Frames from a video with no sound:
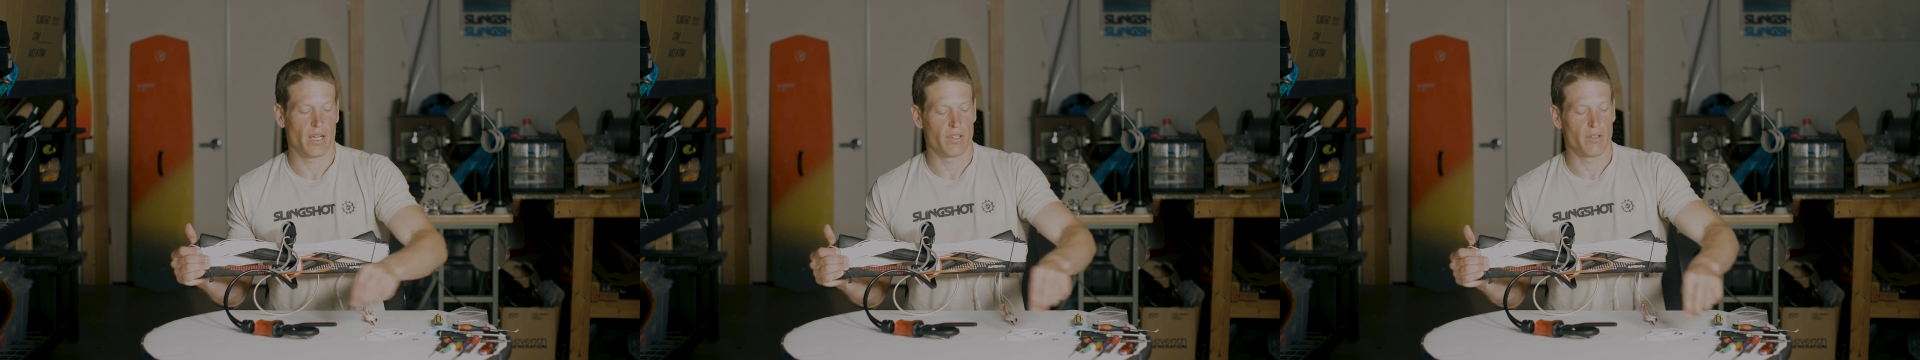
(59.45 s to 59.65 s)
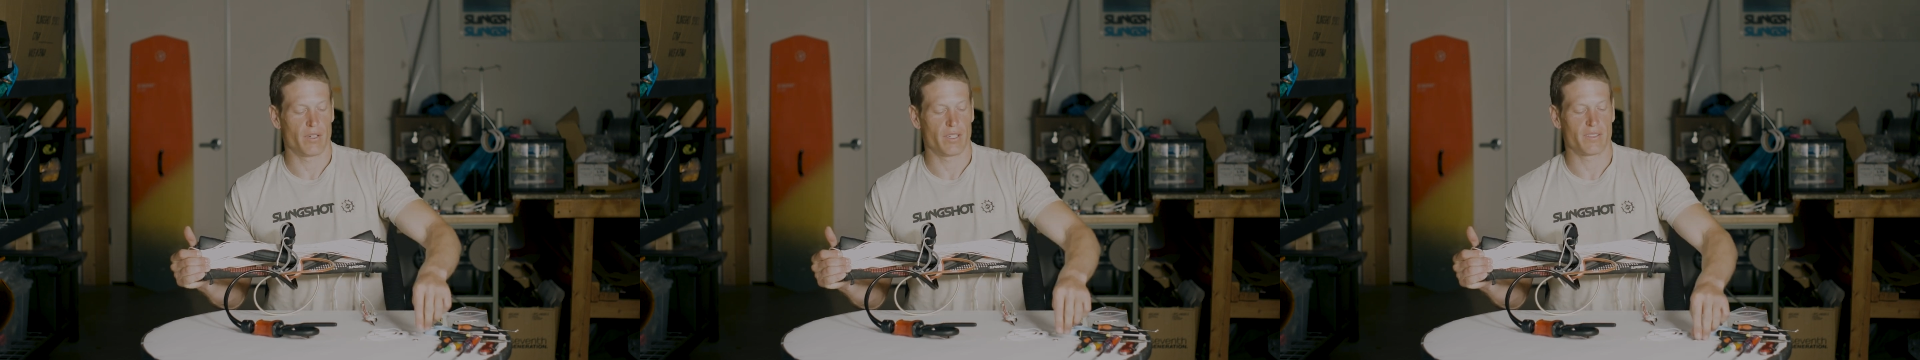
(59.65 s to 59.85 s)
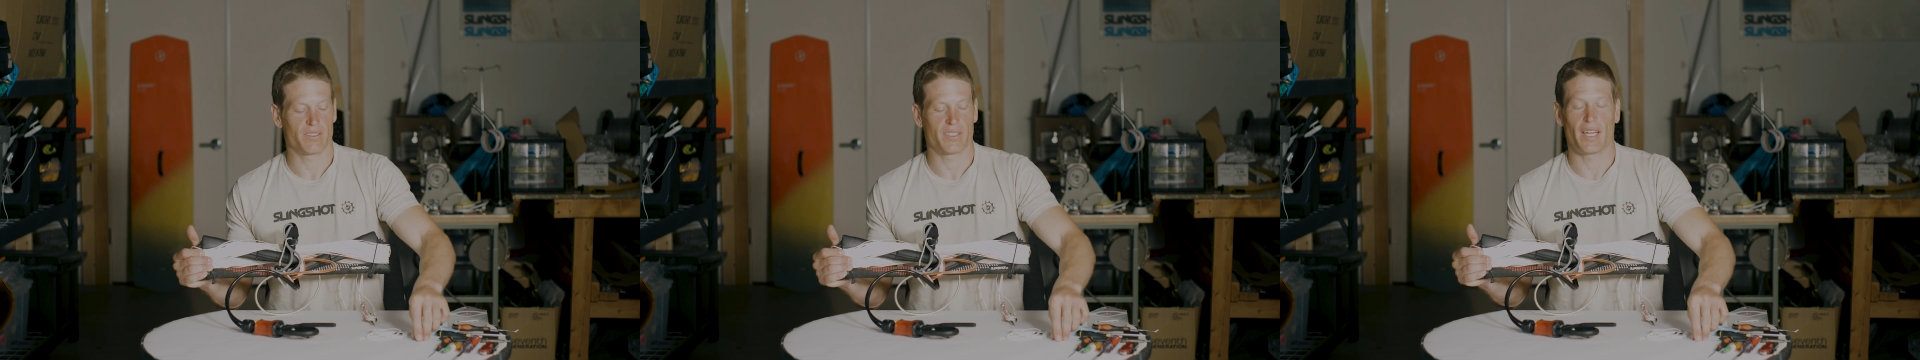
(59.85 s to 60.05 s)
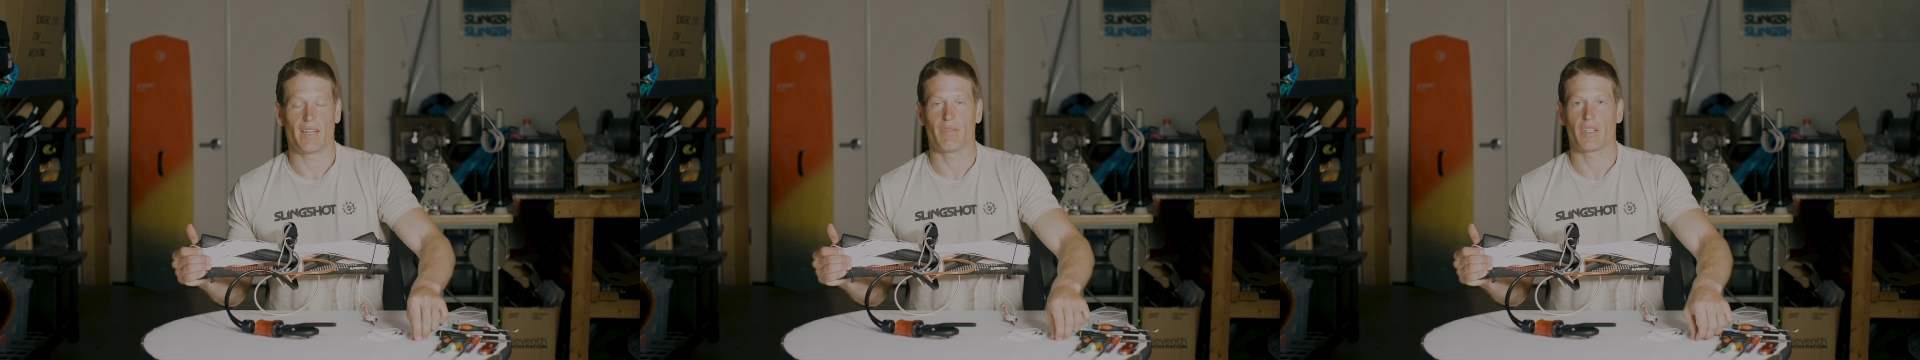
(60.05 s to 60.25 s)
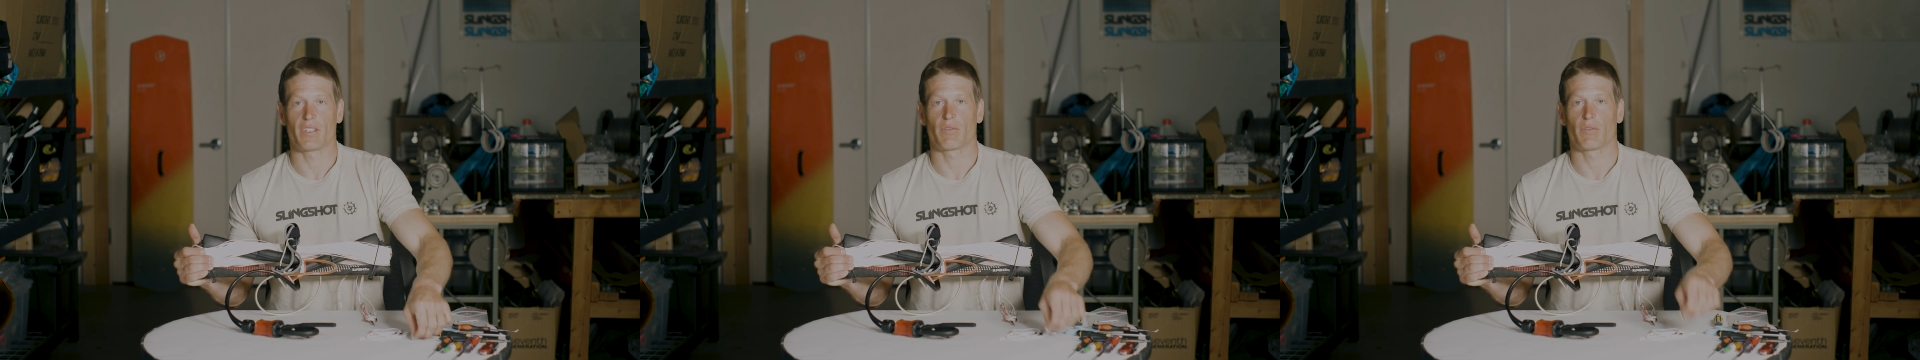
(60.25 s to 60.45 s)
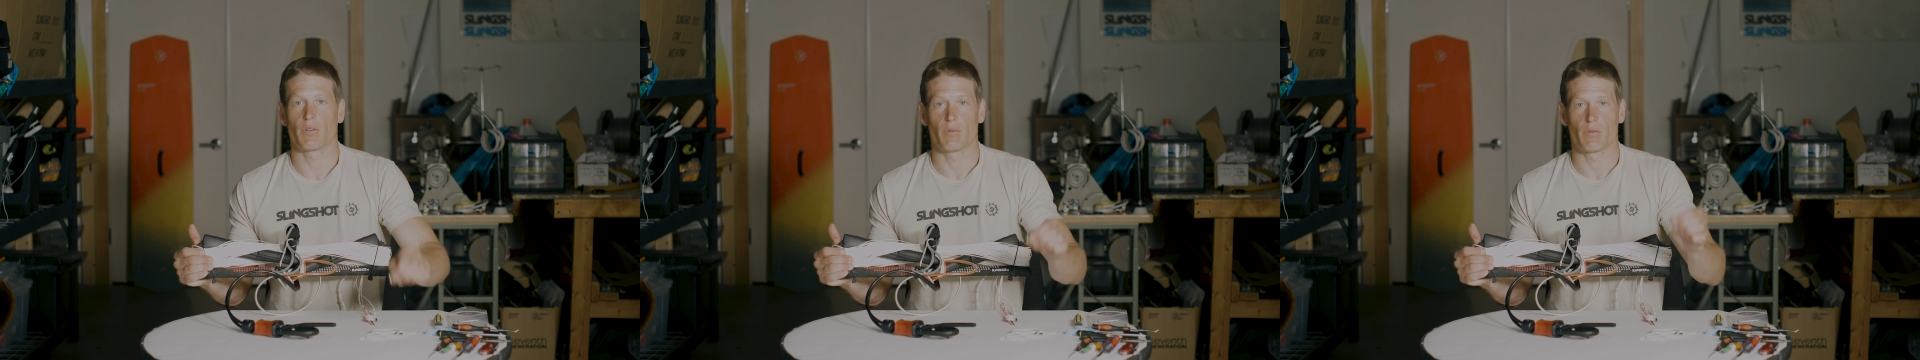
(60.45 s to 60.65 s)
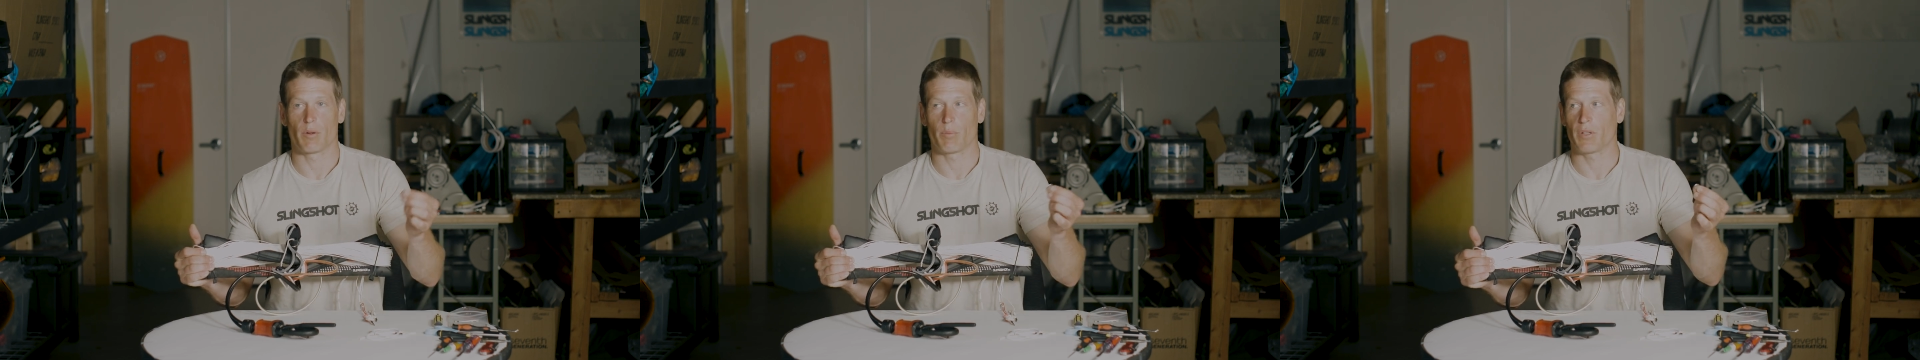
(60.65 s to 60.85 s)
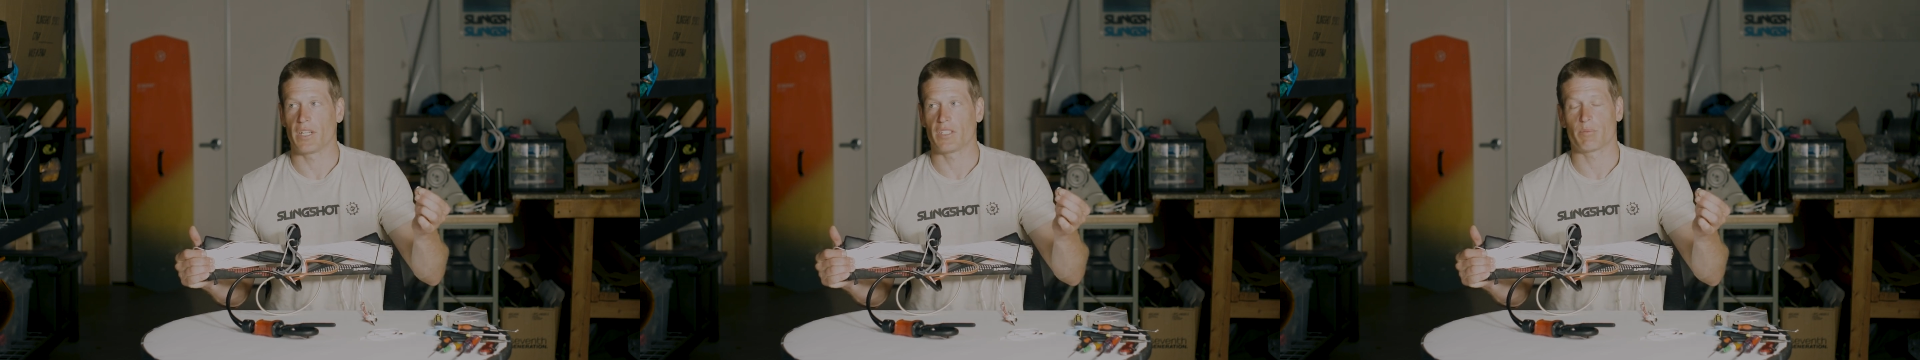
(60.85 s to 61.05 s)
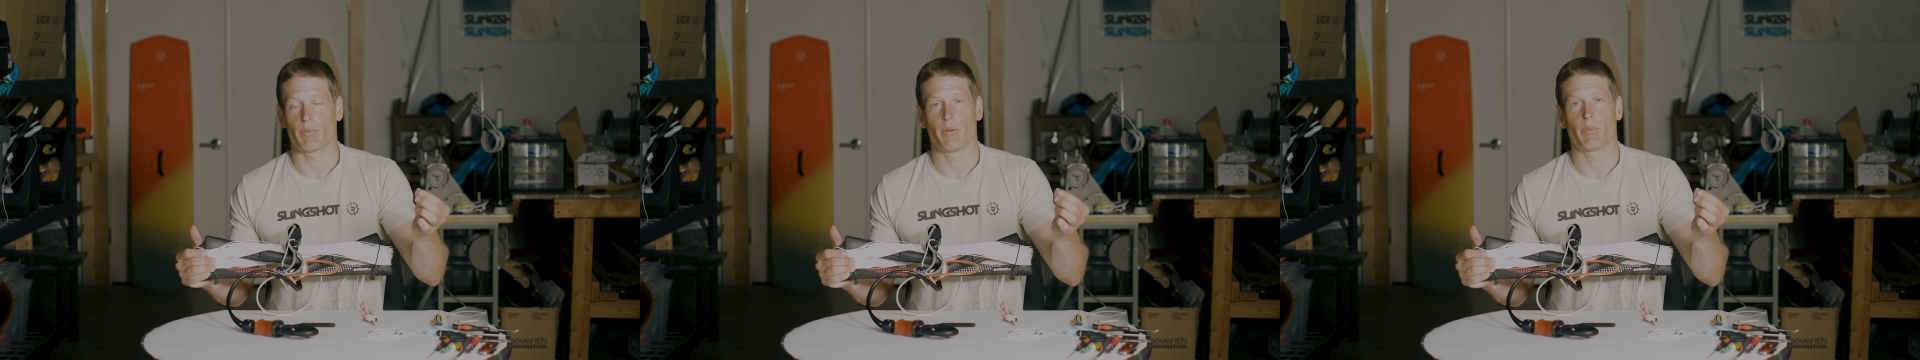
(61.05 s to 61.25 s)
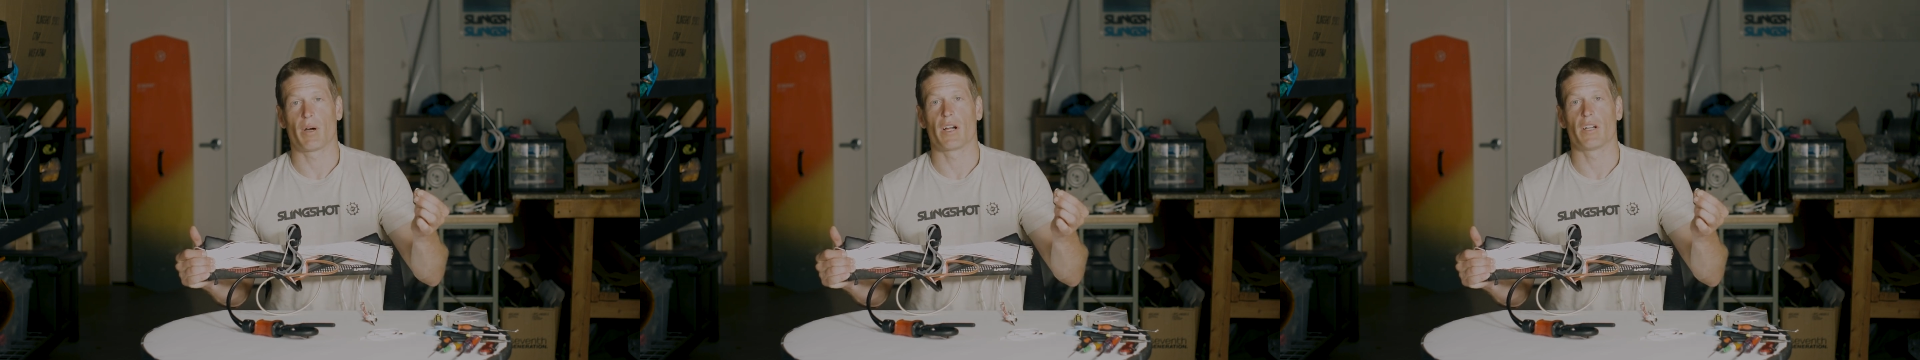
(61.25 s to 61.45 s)
and you can save this for a
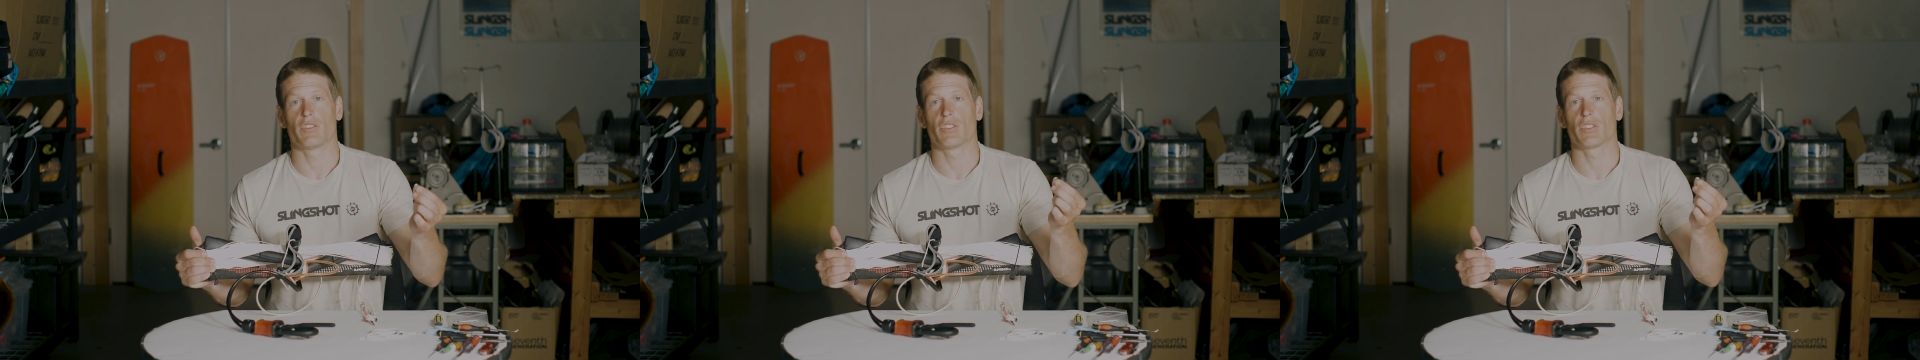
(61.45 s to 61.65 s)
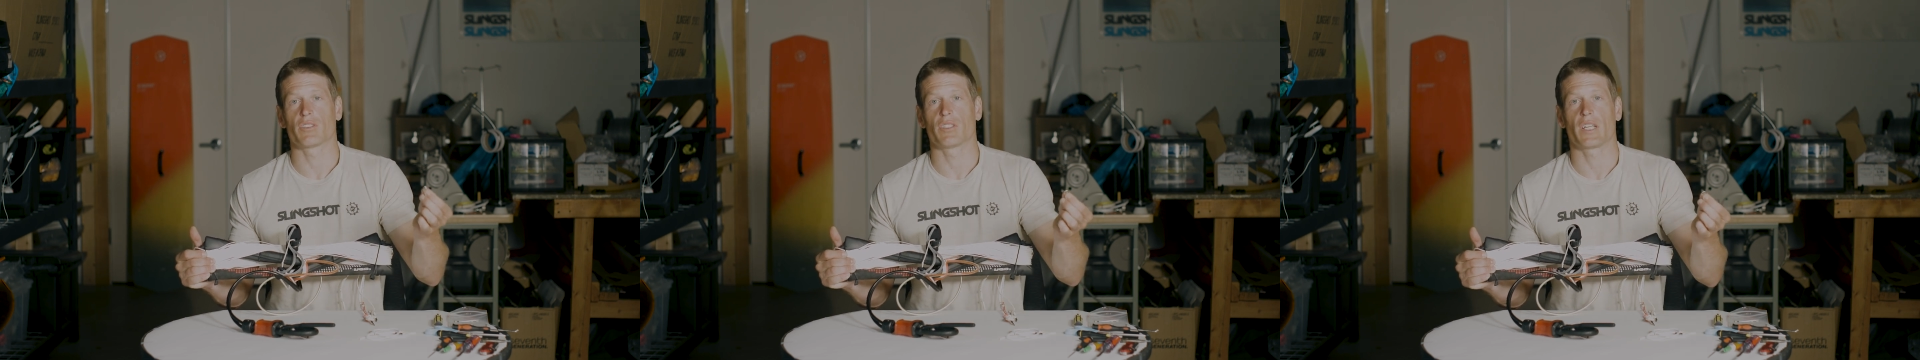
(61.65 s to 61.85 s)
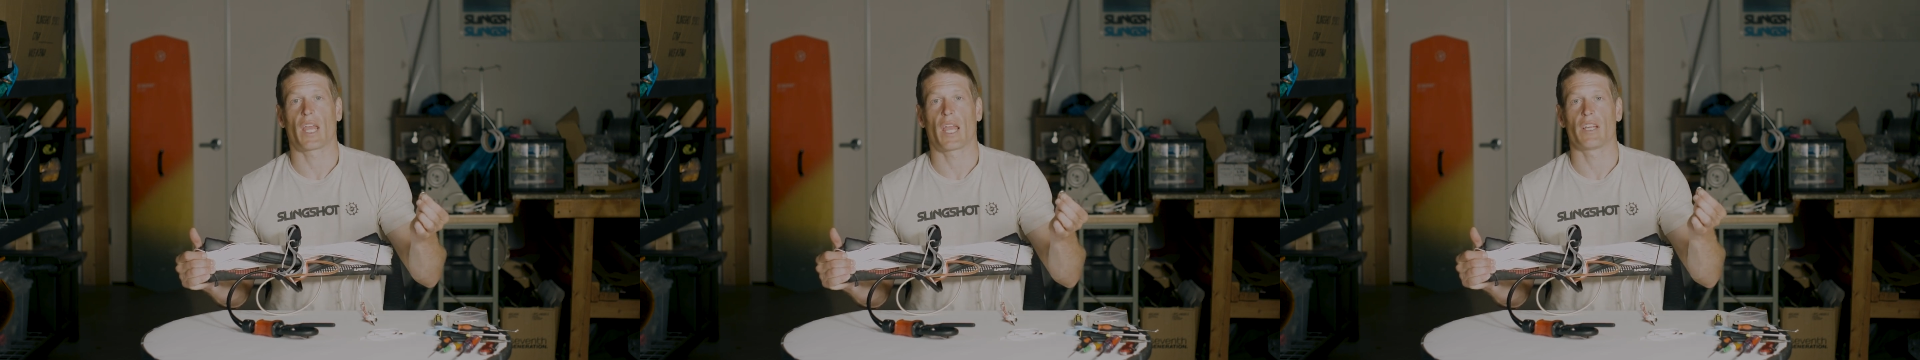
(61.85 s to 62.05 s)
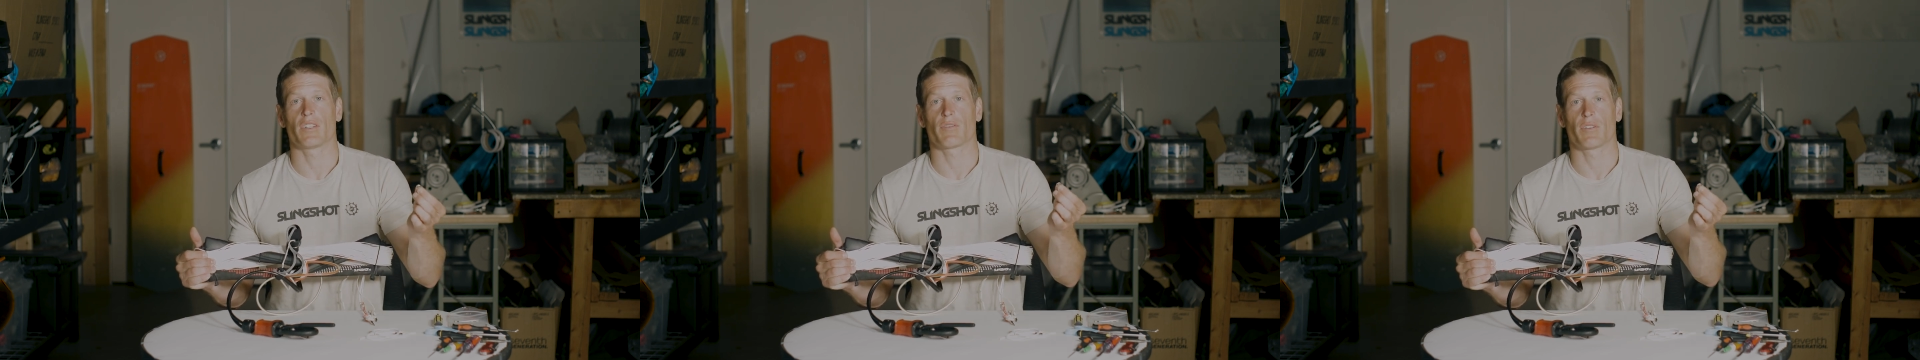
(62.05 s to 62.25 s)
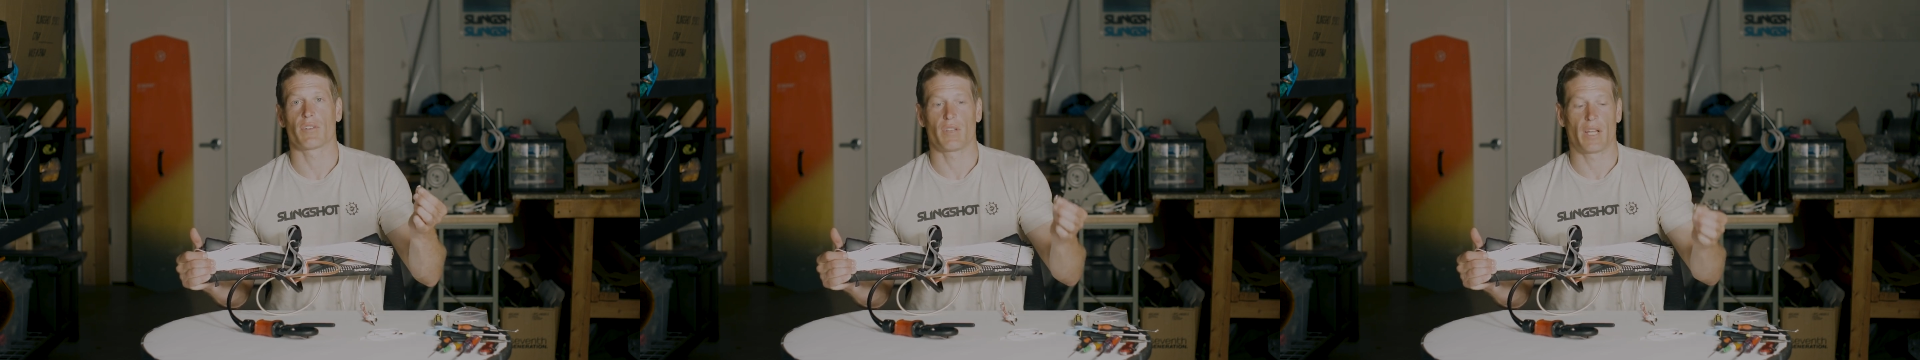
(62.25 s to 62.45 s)
replacement part just in case for